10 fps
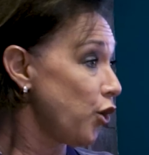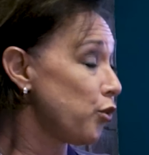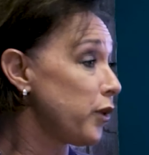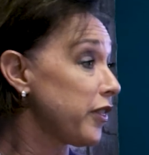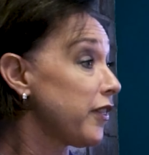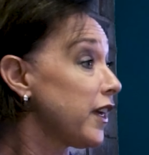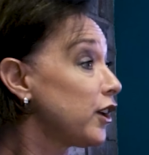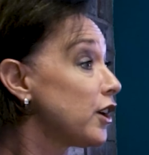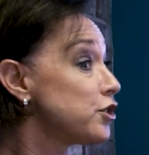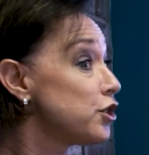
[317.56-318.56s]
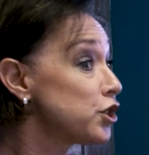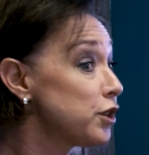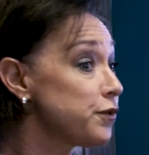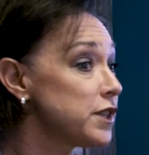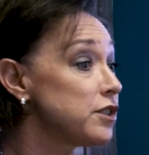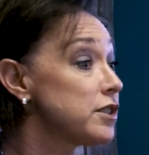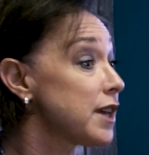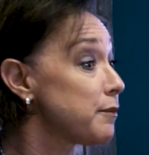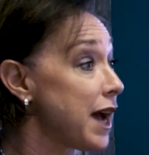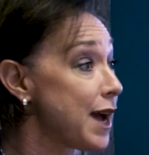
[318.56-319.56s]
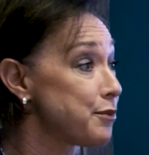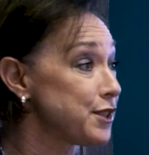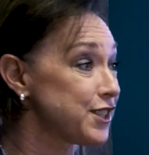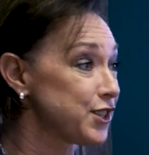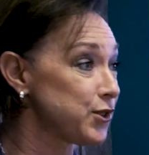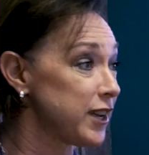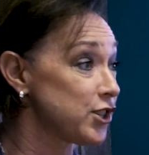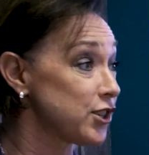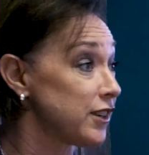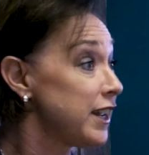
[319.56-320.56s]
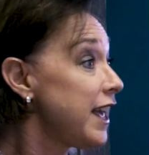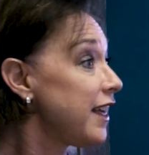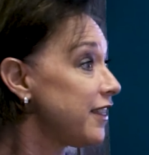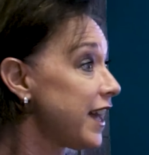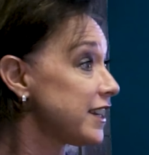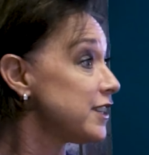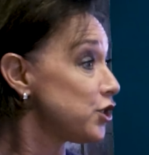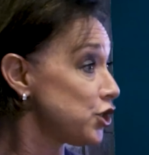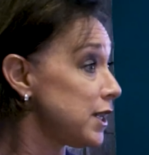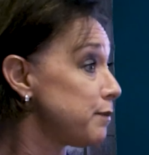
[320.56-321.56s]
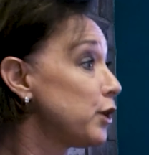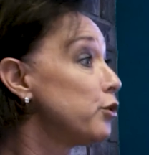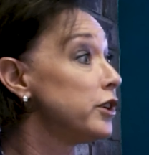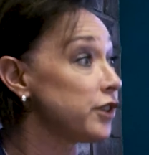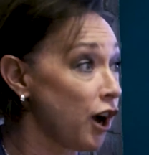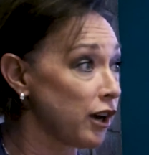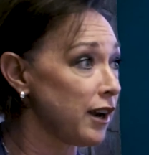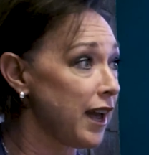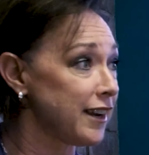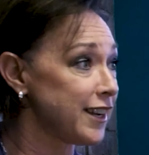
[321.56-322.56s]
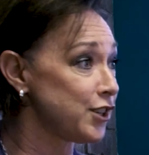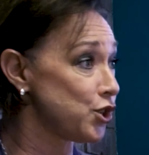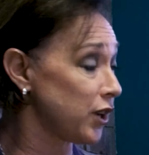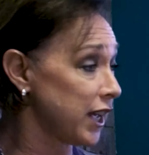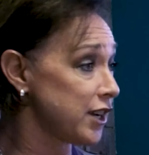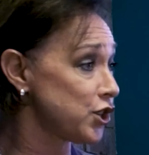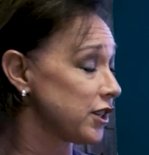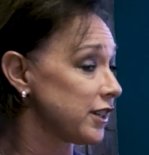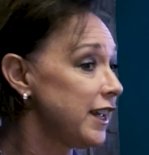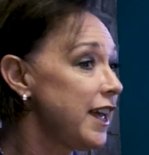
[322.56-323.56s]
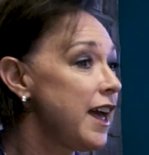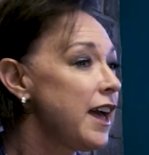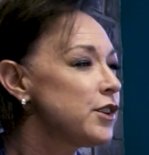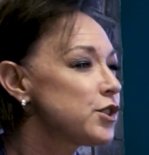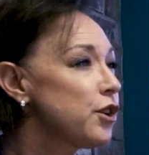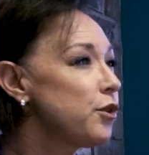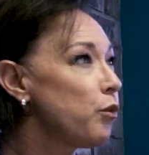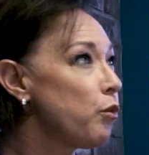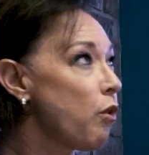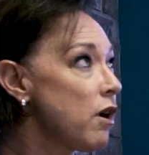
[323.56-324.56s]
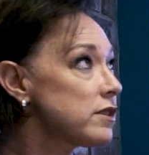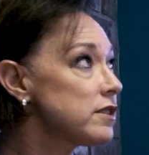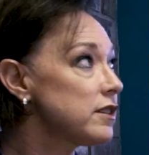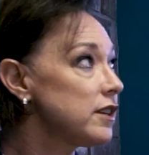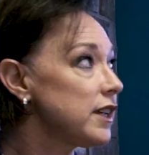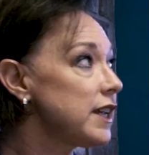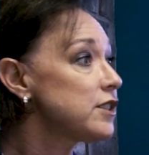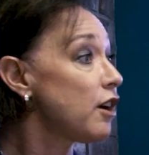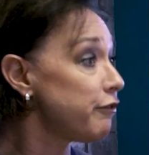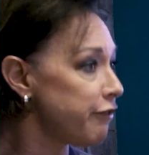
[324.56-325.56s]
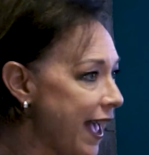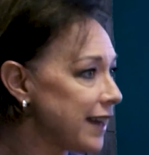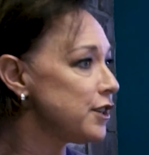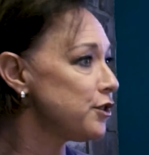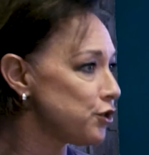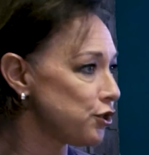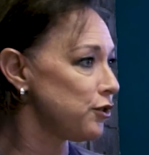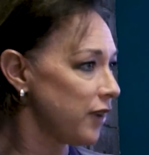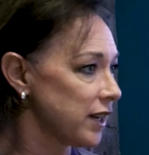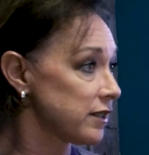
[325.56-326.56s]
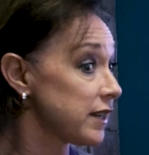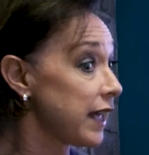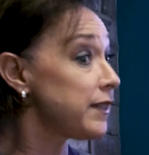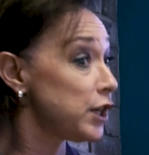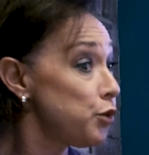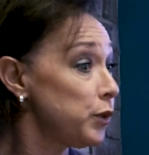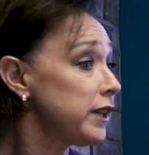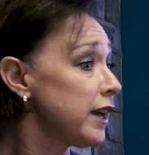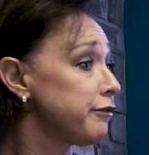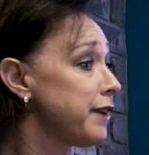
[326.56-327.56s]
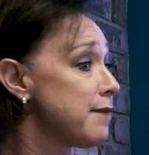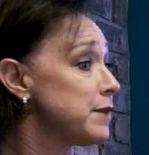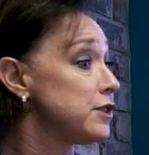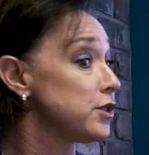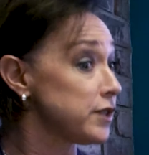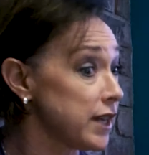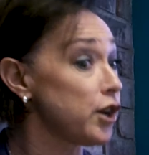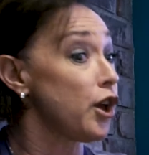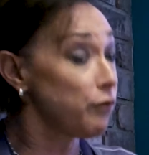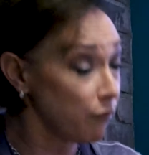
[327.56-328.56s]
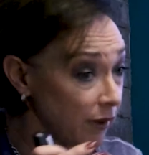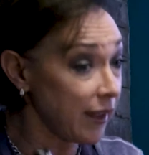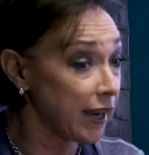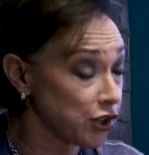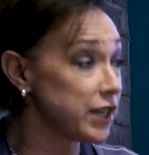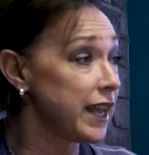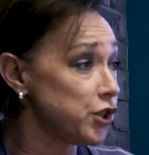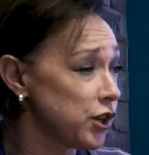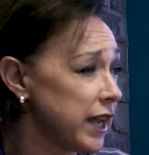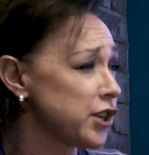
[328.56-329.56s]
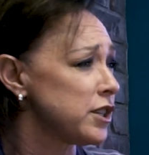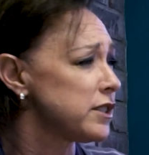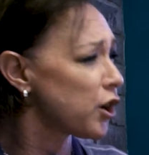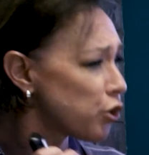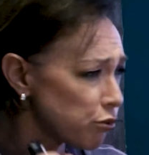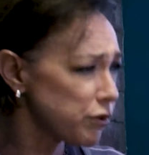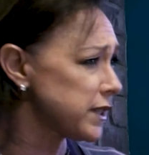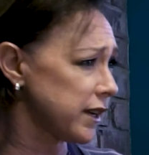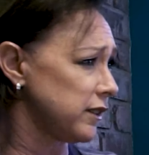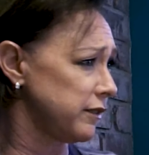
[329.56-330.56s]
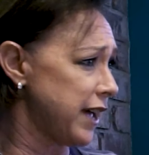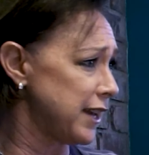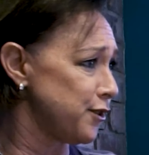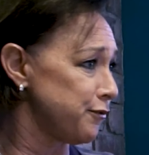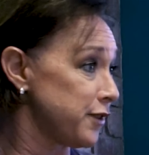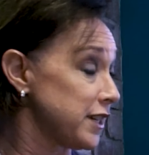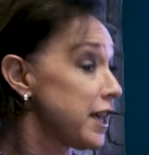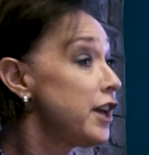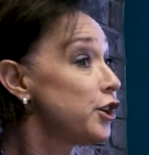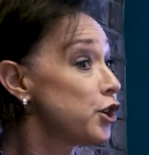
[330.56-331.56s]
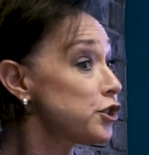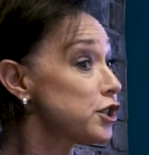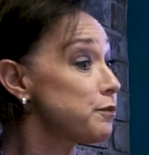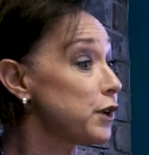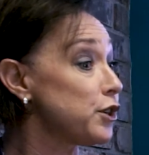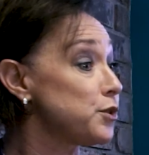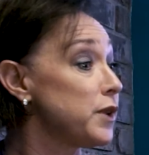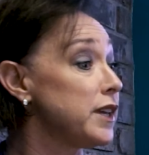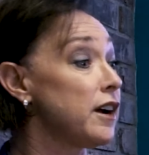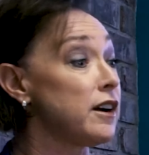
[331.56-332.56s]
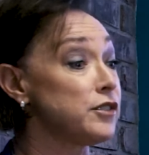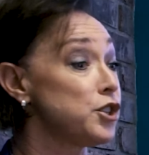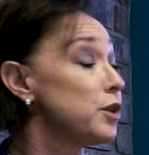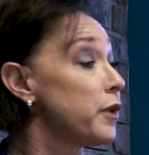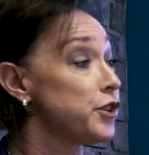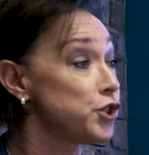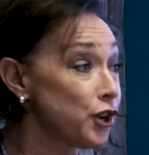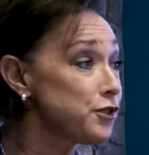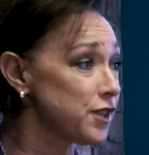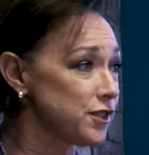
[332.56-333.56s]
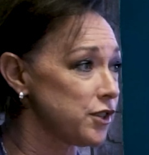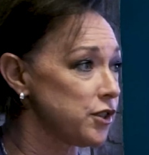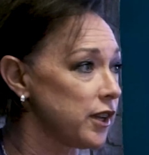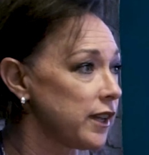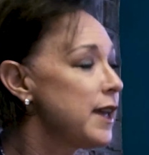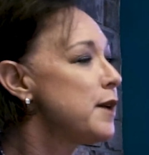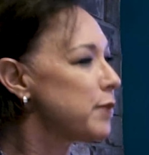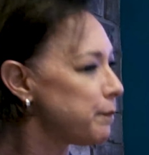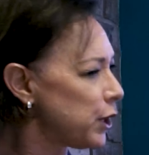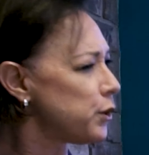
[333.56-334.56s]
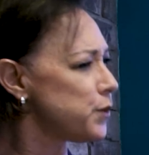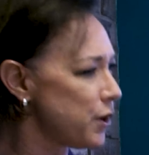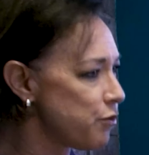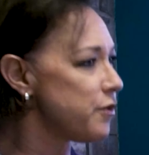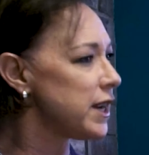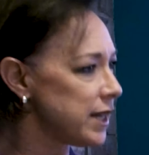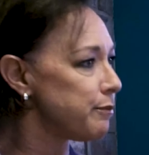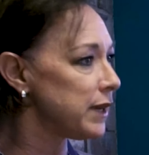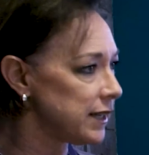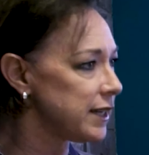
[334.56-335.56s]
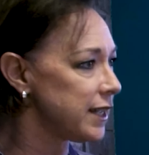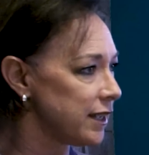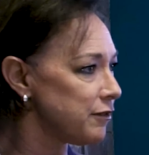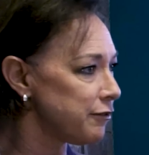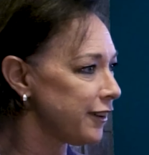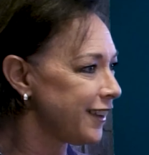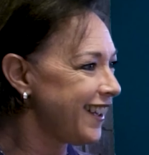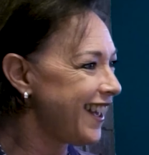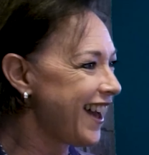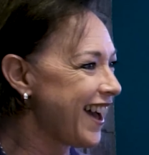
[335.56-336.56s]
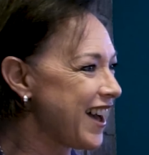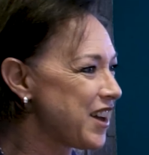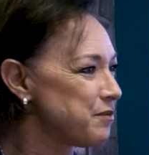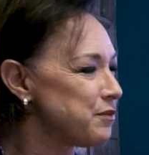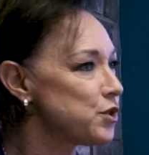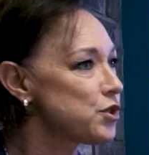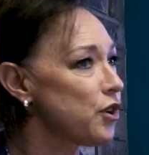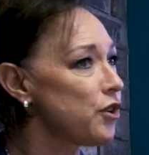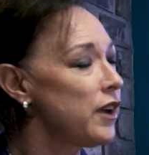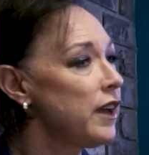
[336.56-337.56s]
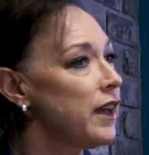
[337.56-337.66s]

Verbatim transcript: or whether they're going to shift into some hybrid situation that is cheaper, or an online education. So what is of value to us? And then you will have families who say, no, actually education is a critical value for us, not just because we are doing what the Joneses are doing, but because we really believe. Um, so...